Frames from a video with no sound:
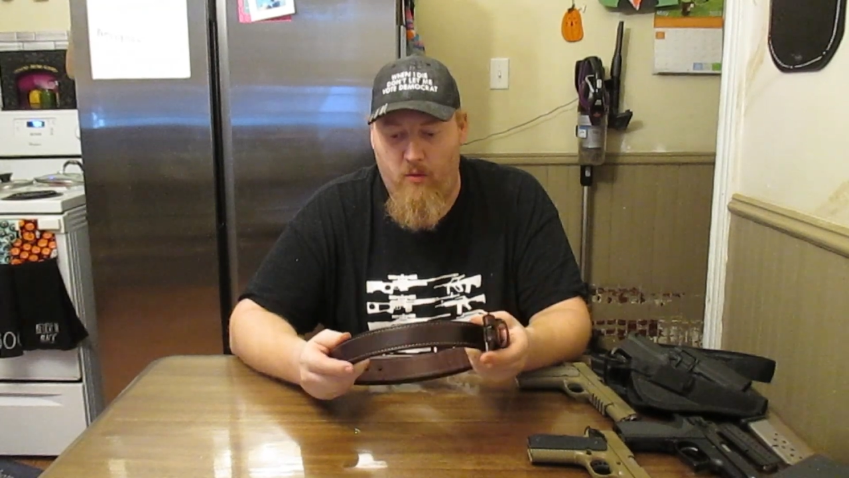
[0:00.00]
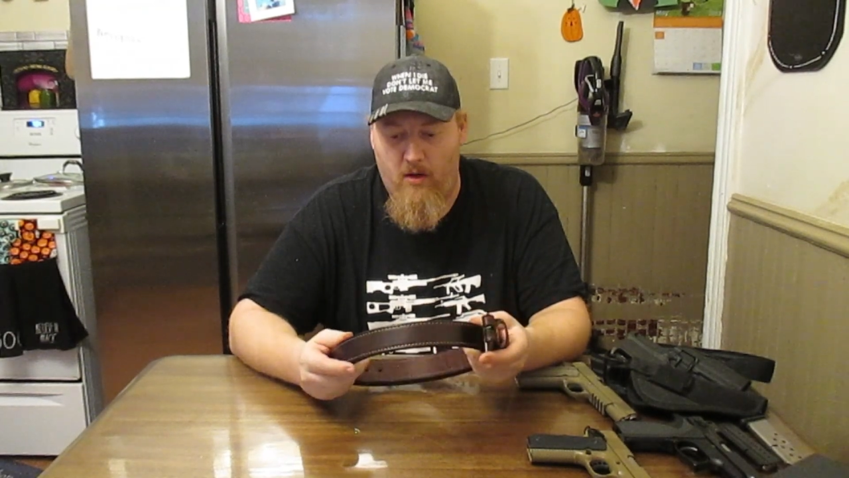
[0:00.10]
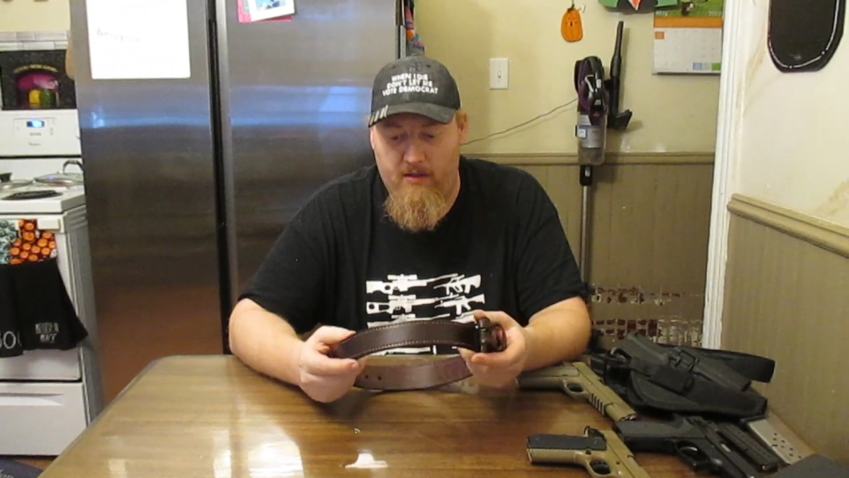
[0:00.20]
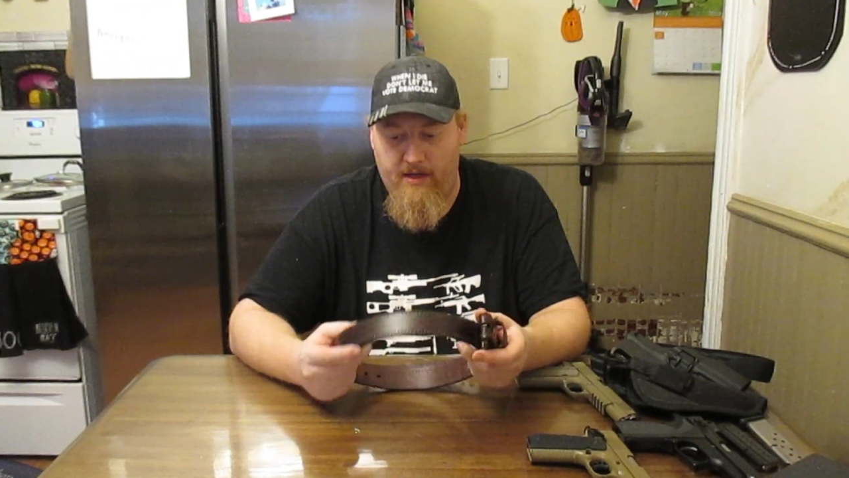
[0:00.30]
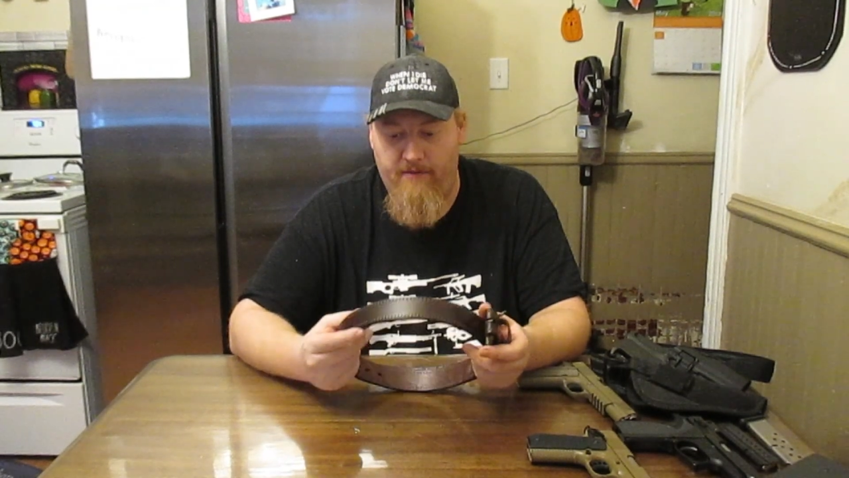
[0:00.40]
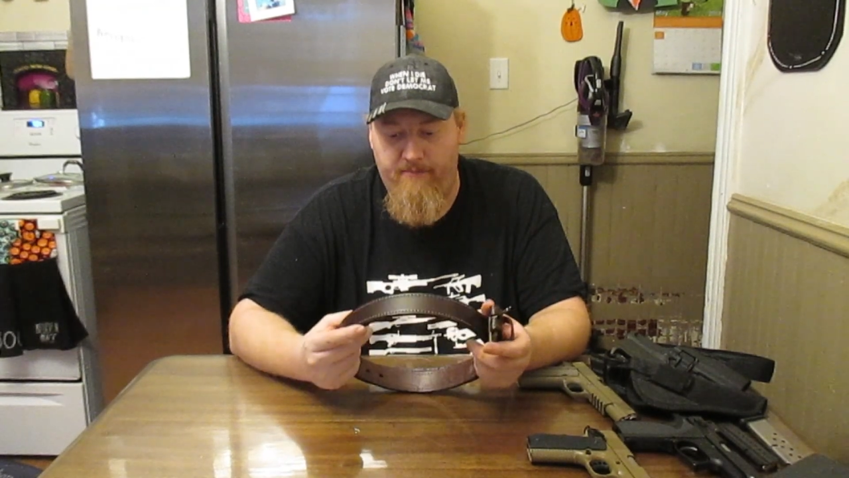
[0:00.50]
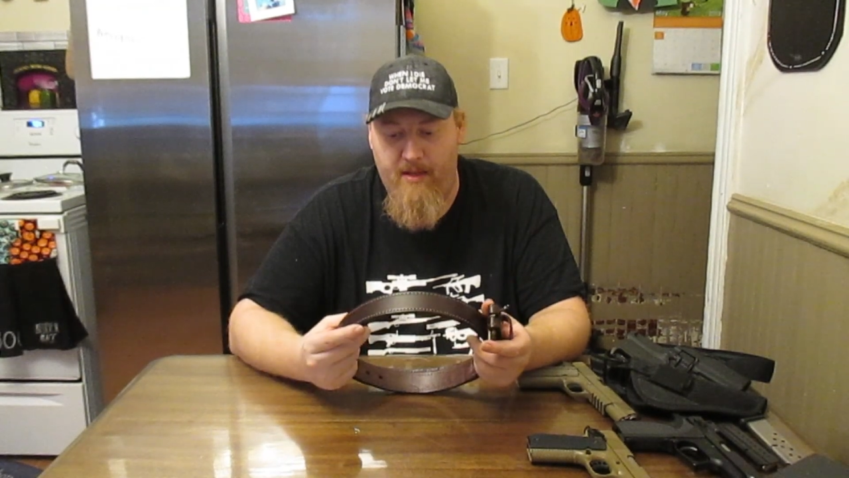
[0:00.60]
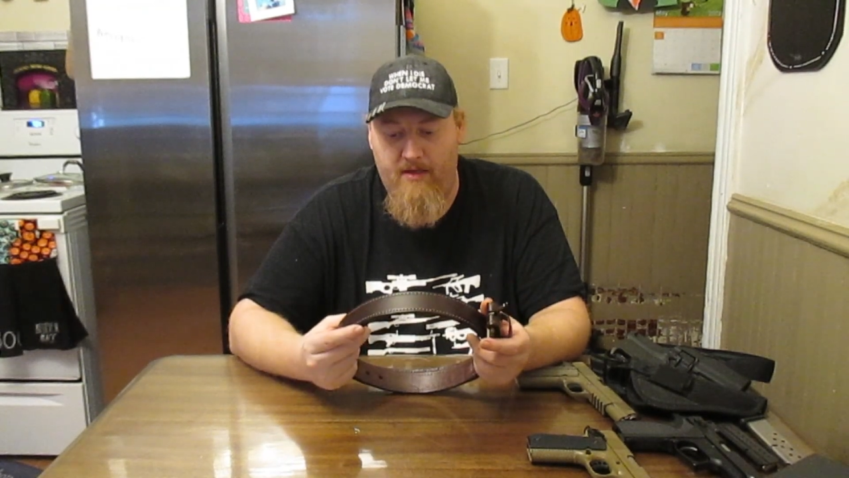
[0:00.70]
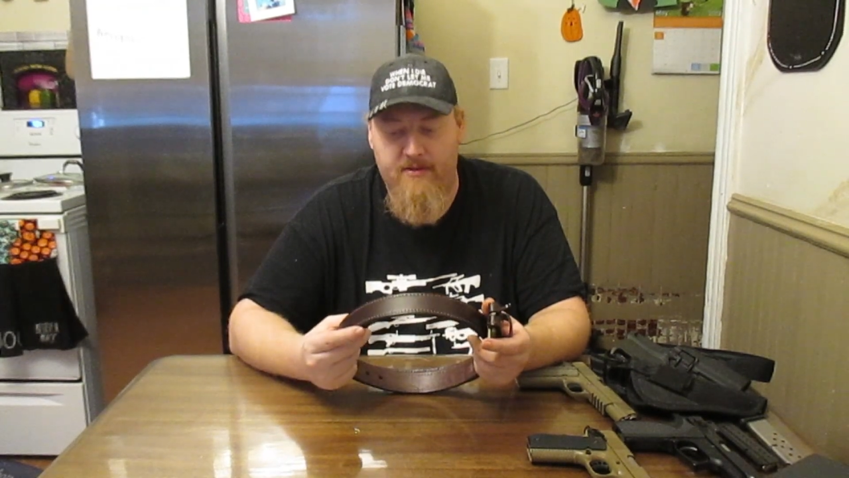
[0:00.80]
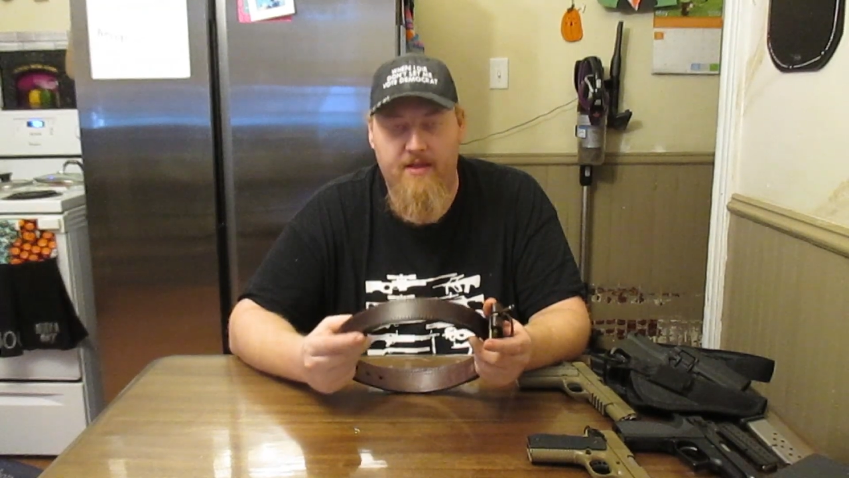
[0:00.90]
quality of
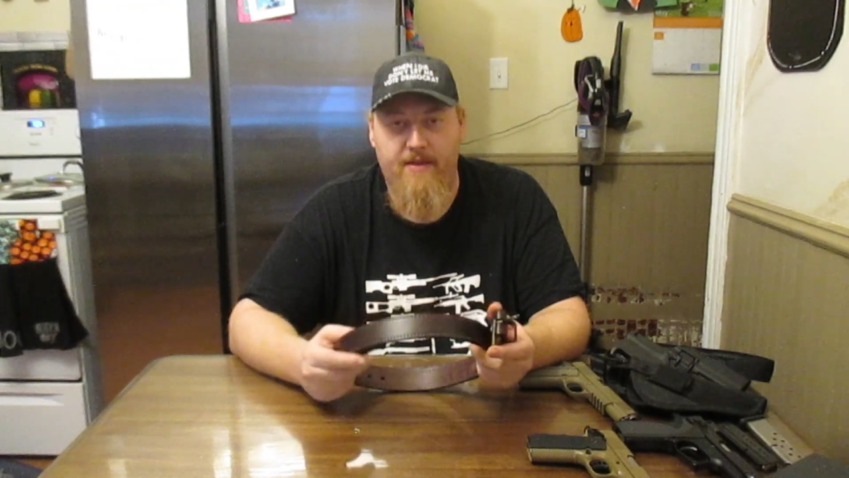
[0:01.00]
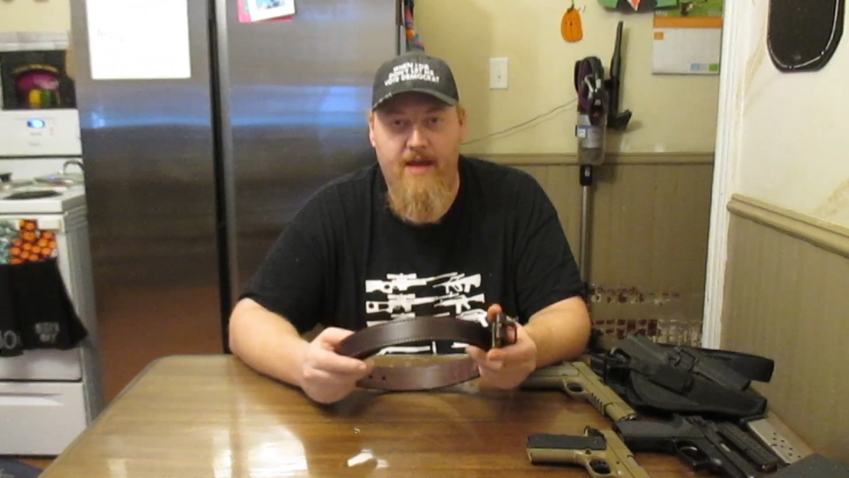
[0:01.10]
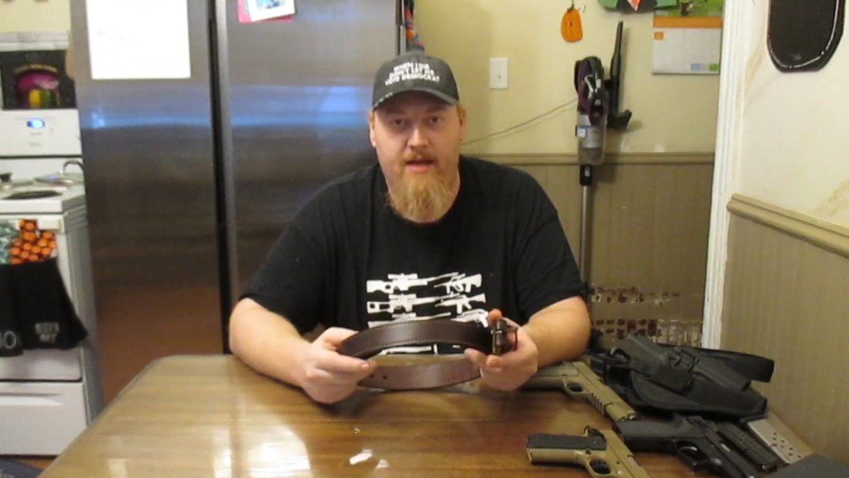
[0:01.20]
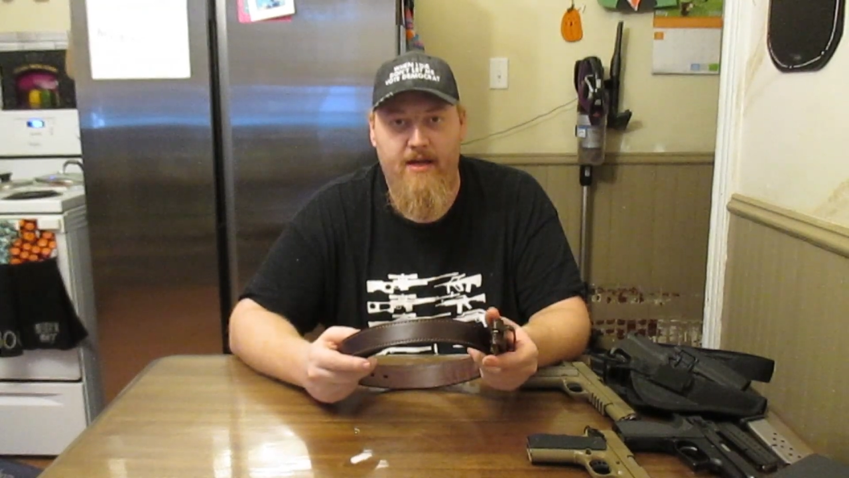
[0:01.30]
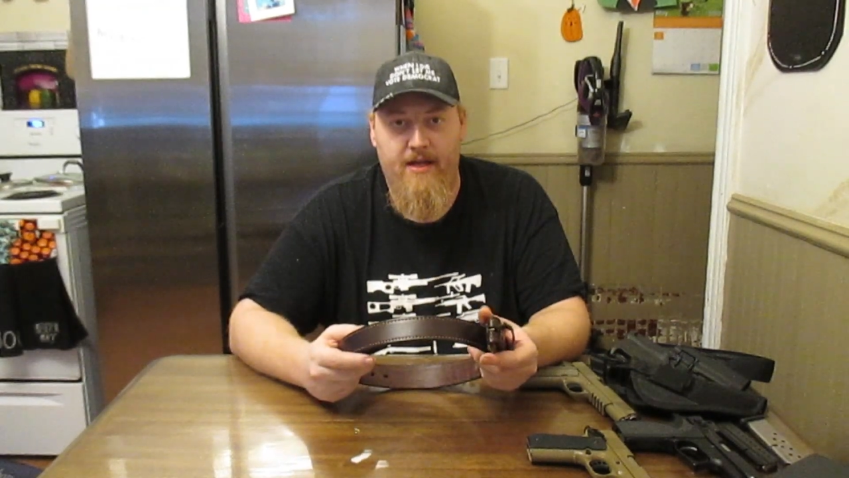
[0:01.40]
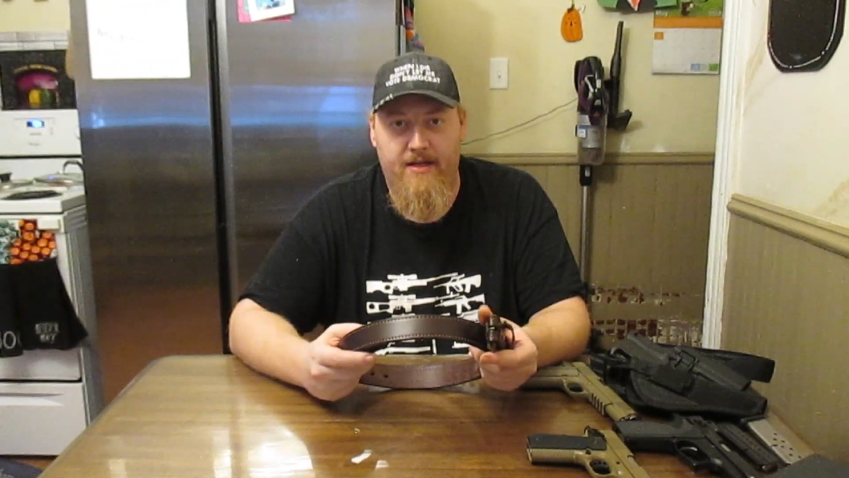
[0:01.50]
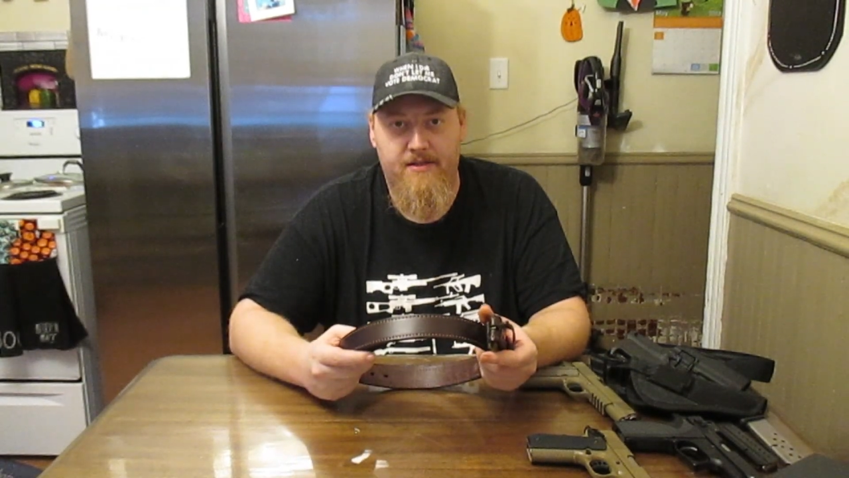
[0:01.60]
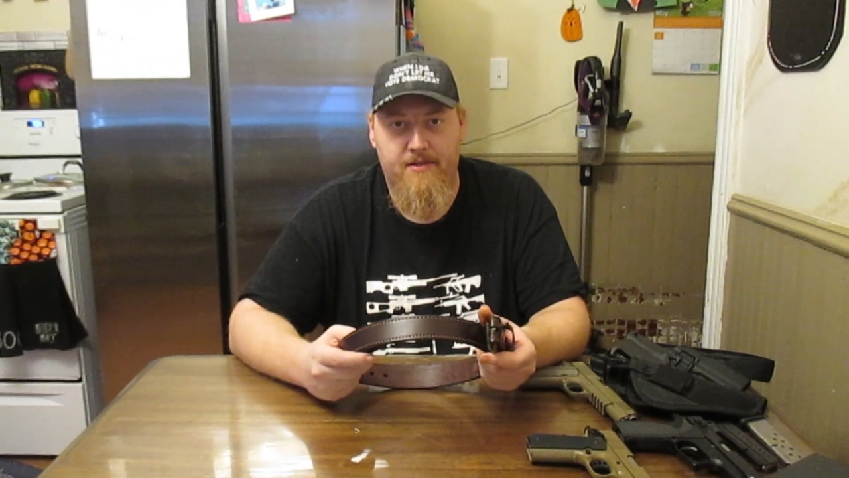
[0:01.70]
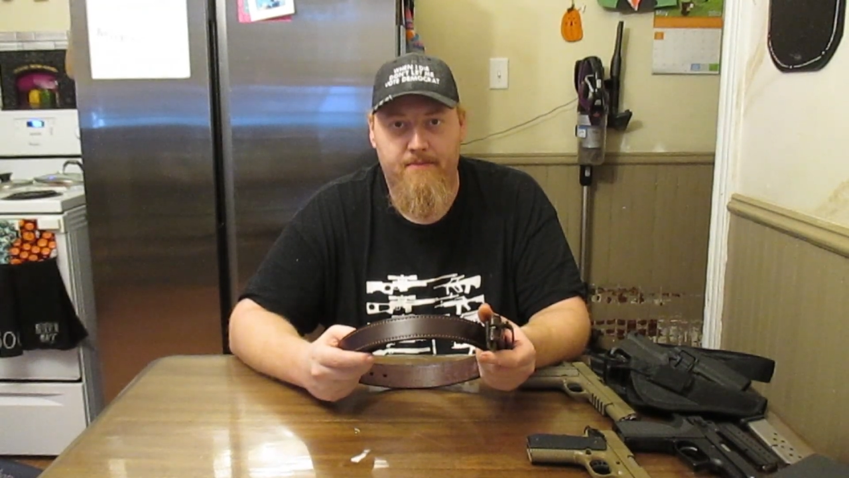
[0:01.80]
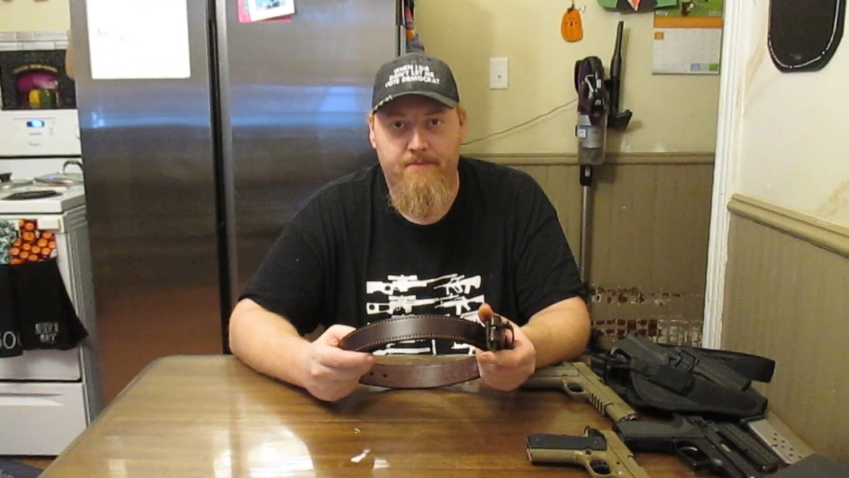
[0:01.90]
belt that it is.